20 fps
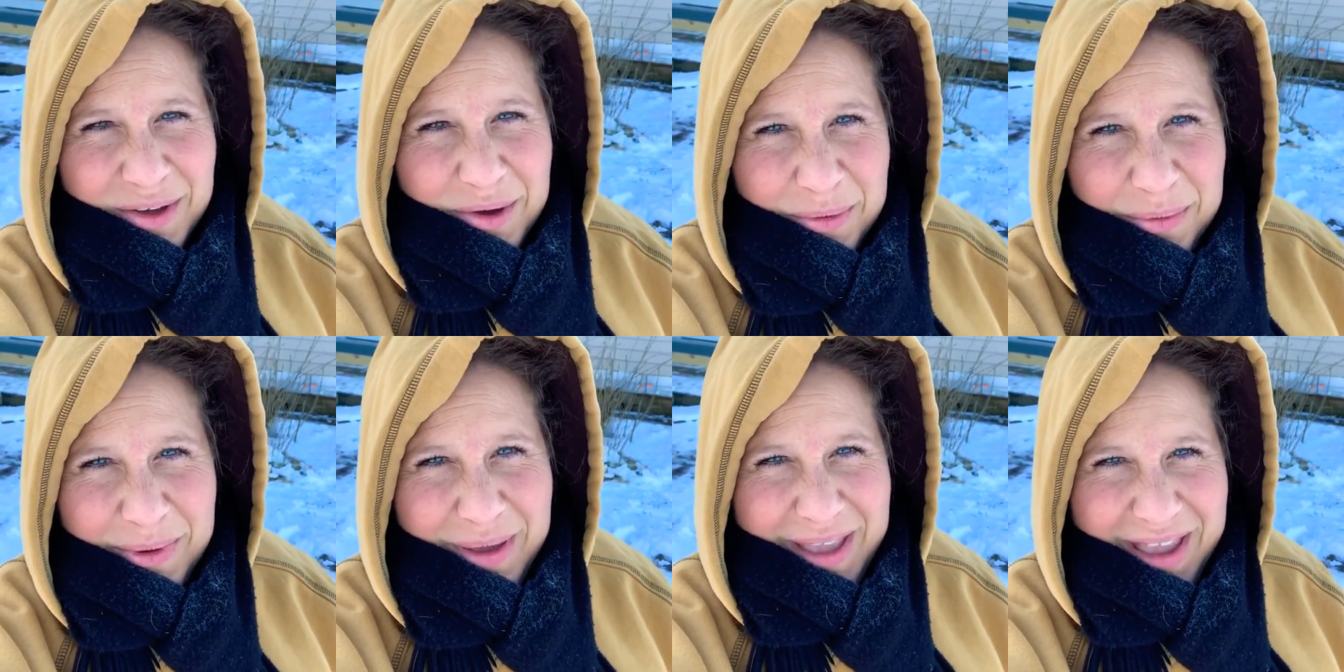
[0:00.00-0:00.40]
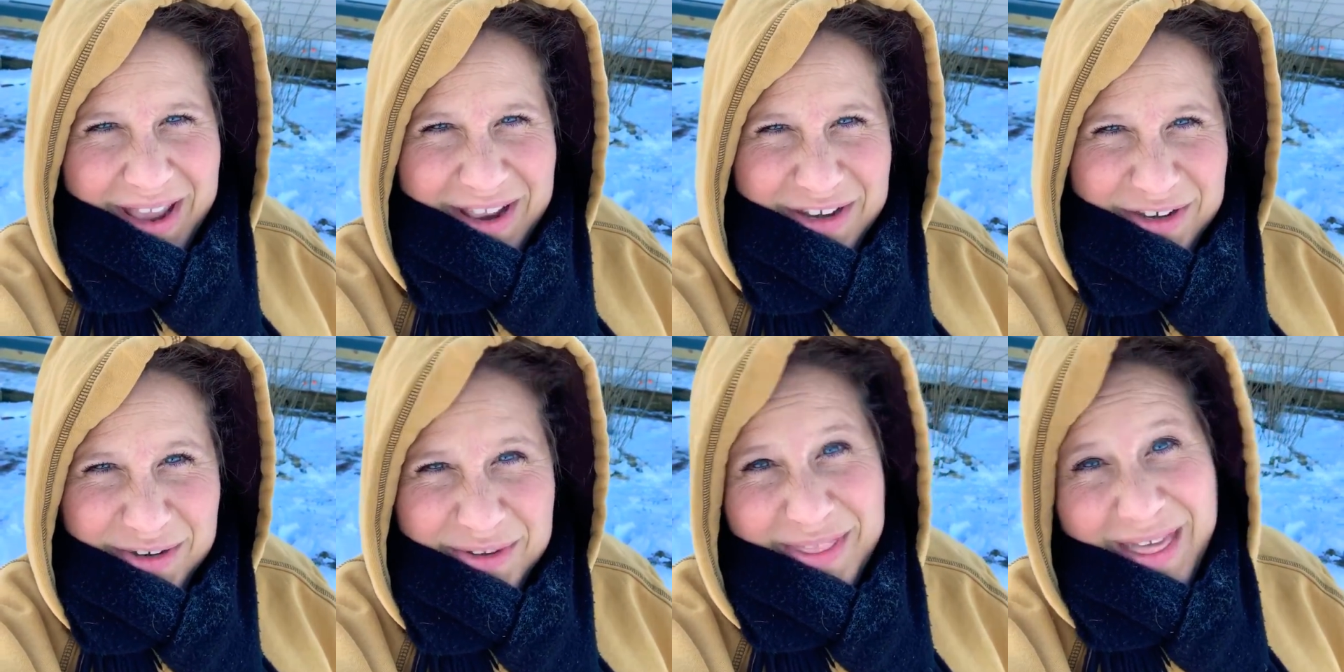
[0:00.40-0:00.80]
we
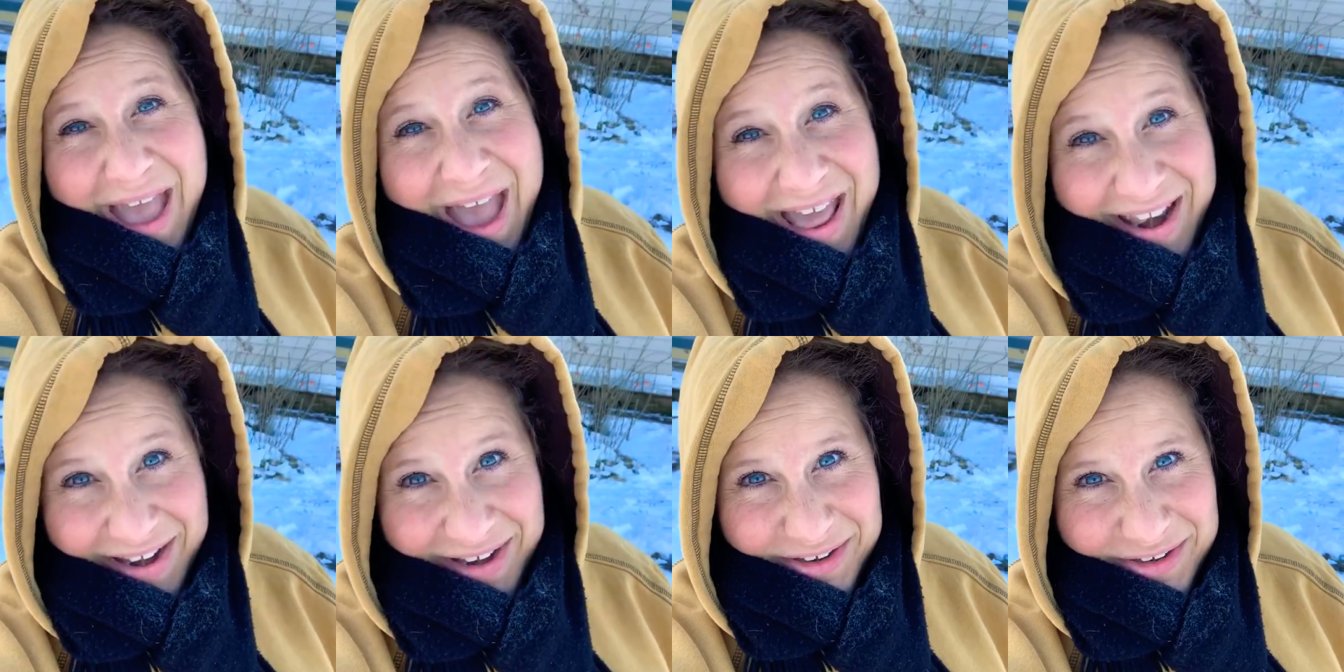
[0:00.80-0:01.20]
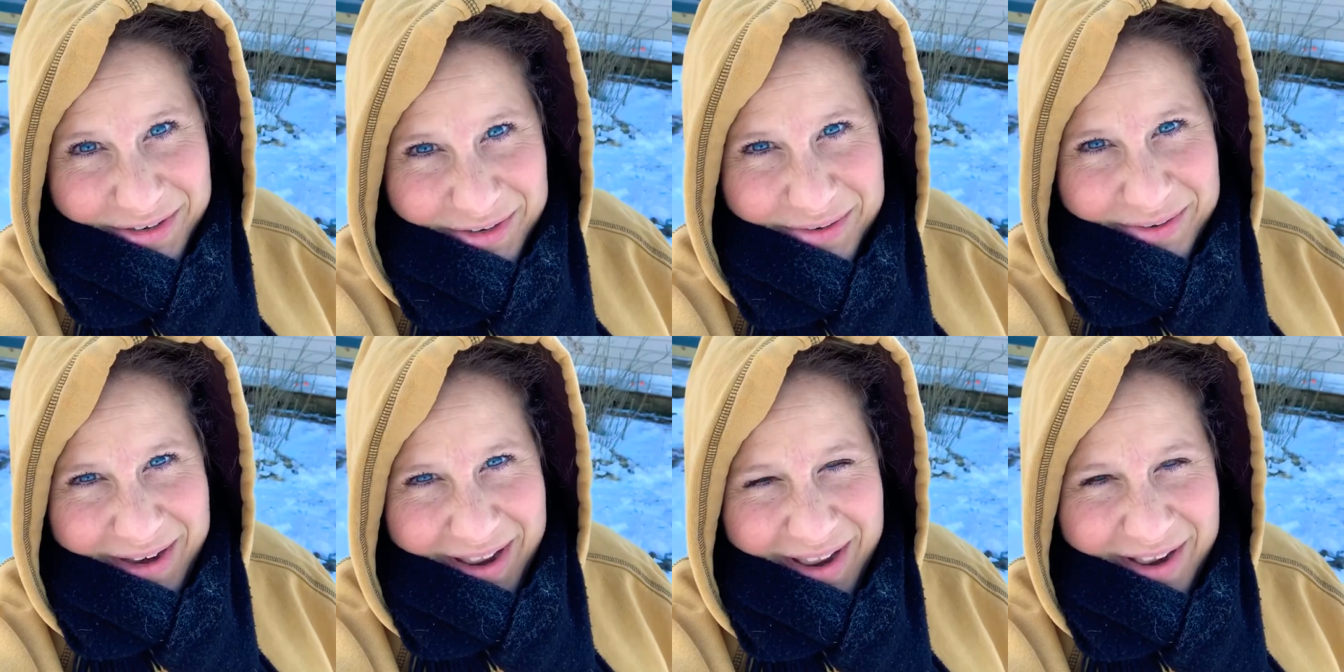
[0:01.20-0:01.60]
can't do that in
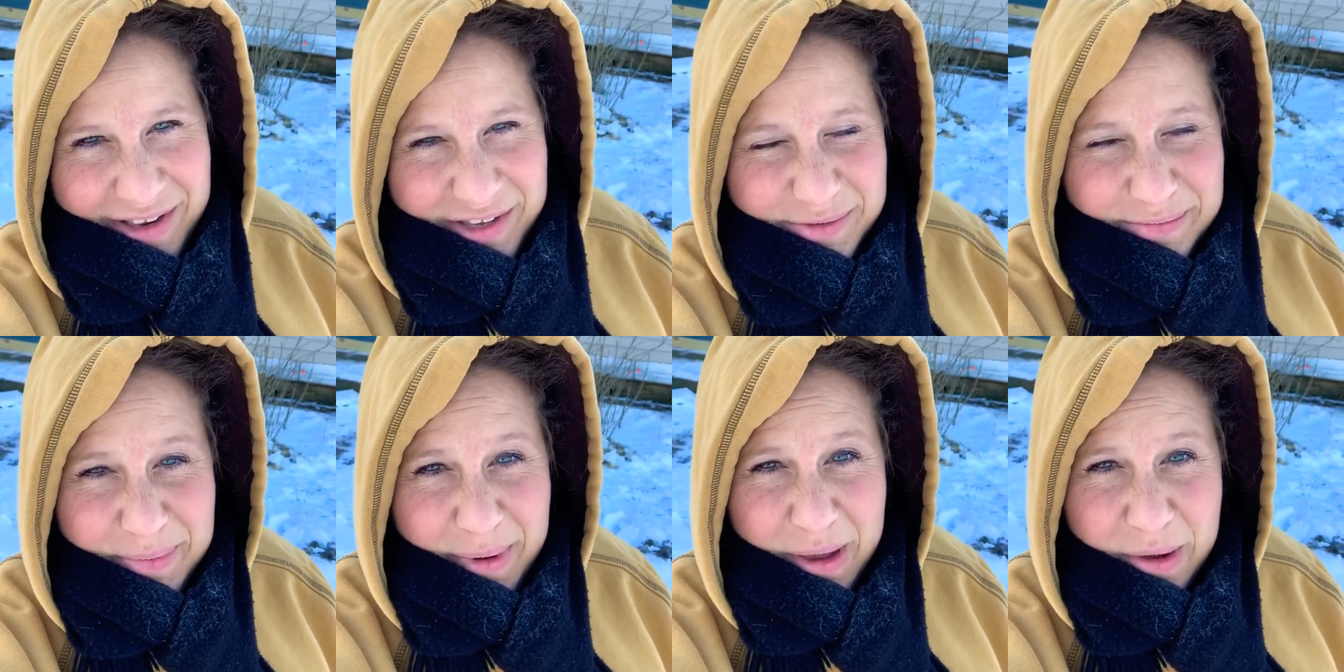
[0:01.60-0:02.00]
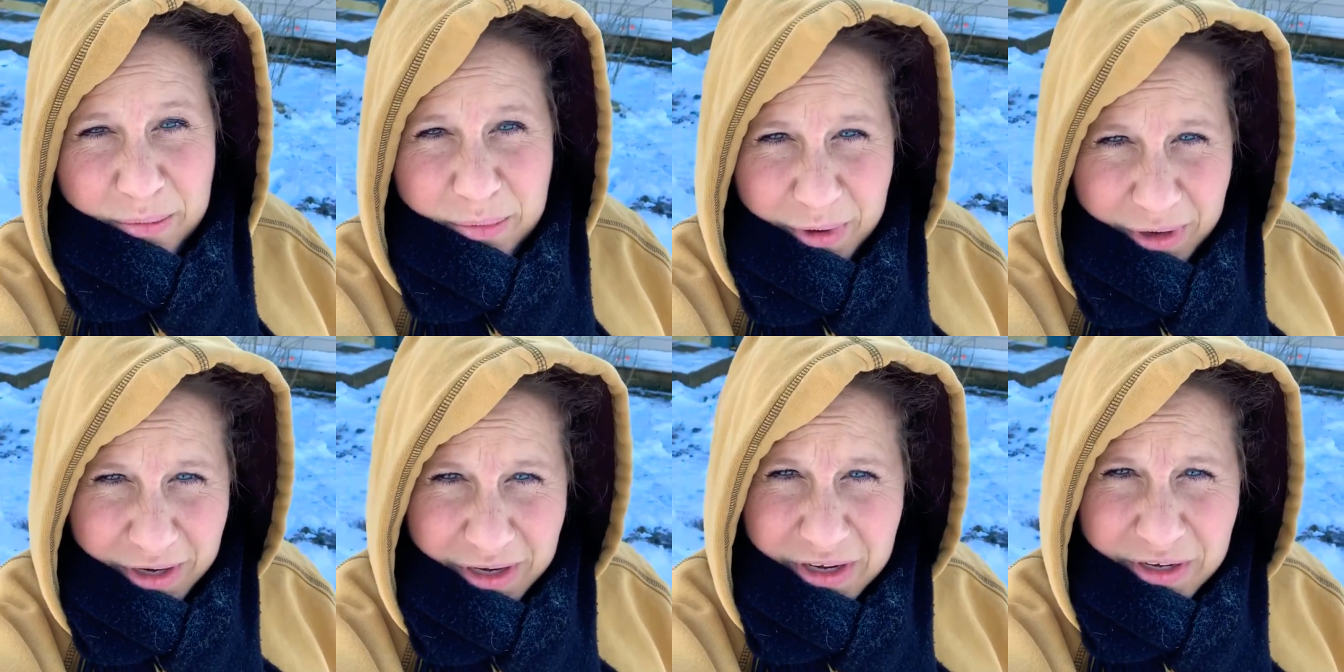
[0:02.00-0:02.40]
2 days, but
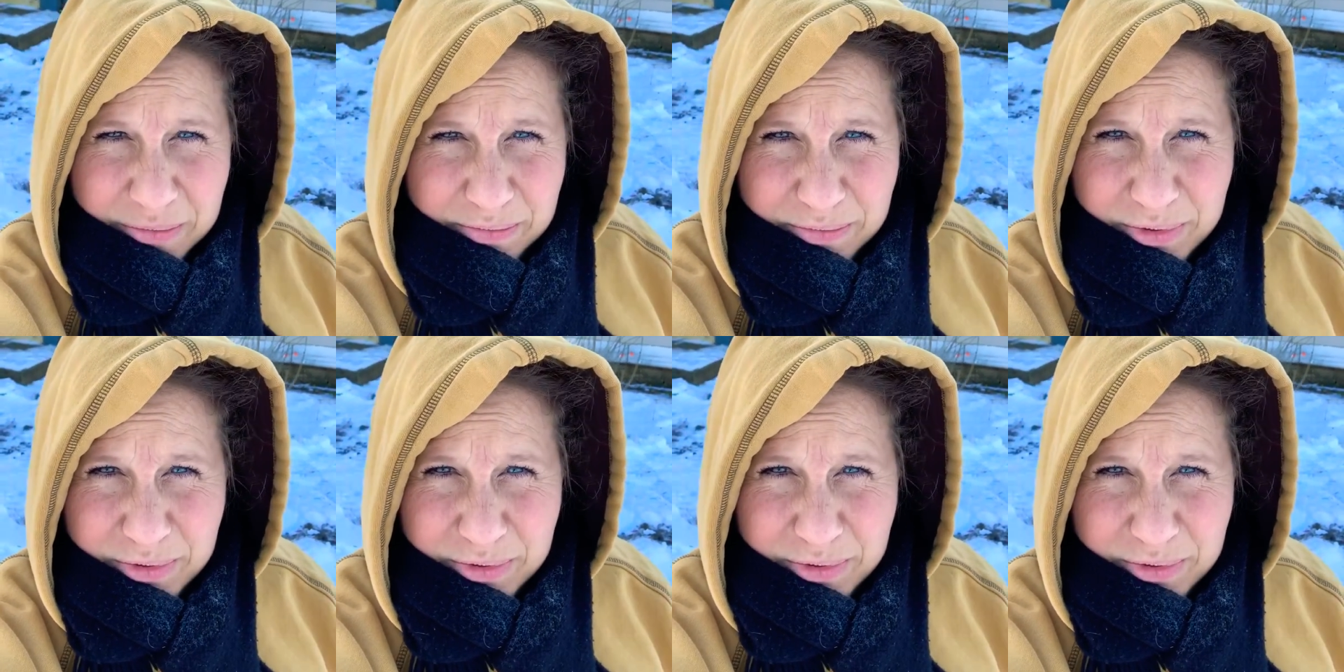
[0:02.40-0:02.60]
we're gonna